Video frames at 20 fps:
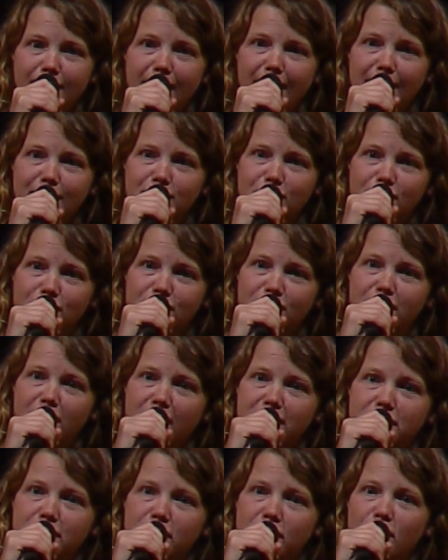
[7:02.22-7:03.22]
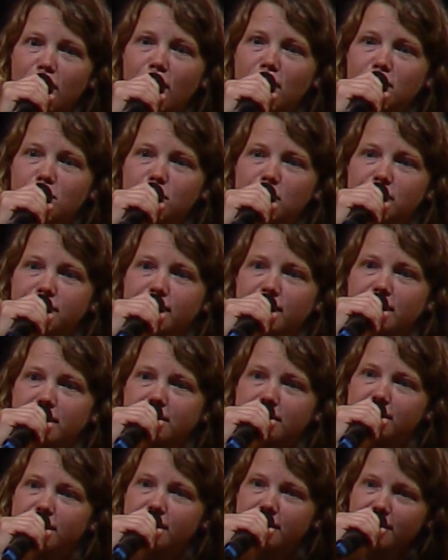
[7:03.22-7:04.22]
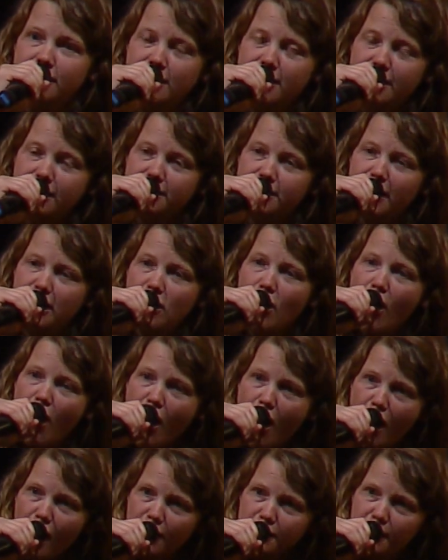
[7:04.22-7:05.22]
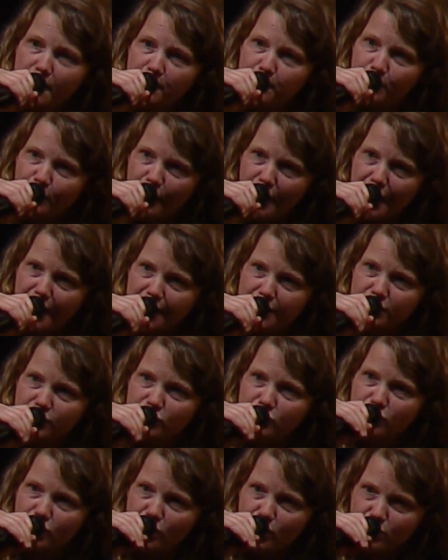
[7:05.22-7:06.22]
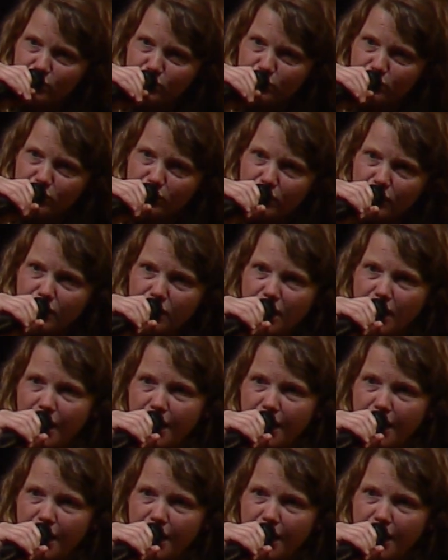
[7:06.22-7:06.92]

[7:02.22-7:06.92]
They're just getting on with it. They are the brand new